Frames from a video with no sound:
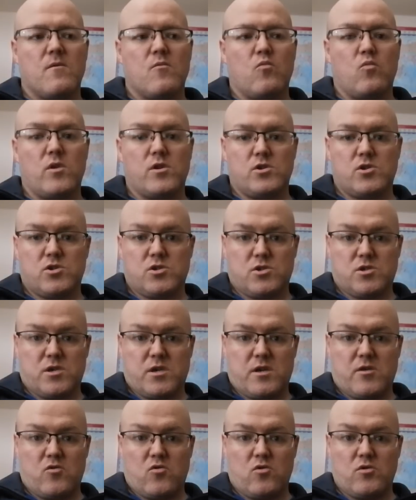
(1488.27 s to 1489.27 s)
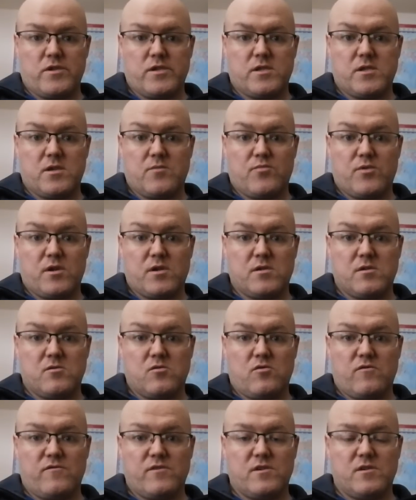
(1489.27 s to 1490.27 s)
which can all lead to prison,
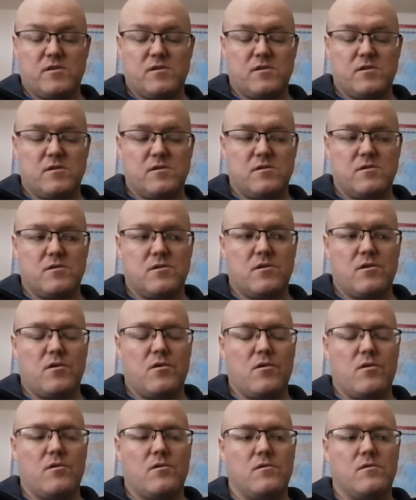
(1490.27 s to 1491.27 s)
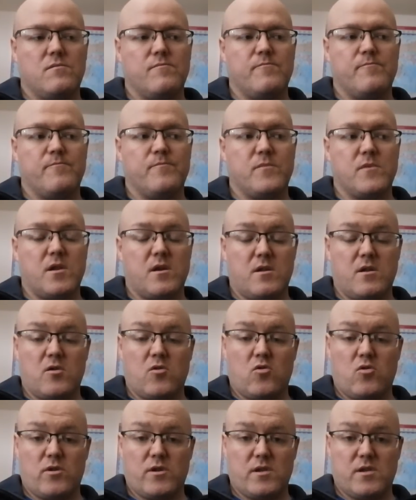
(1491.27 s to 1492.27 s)
obviously, and a
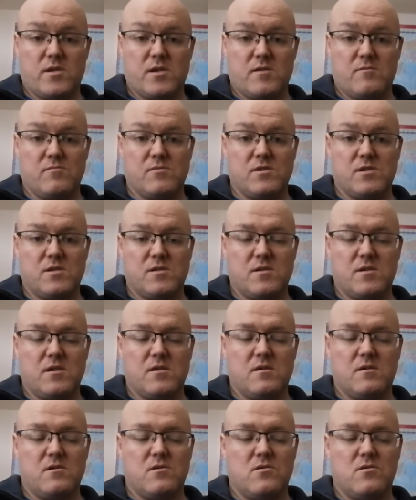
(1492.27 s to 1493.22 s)
lot of the times they do.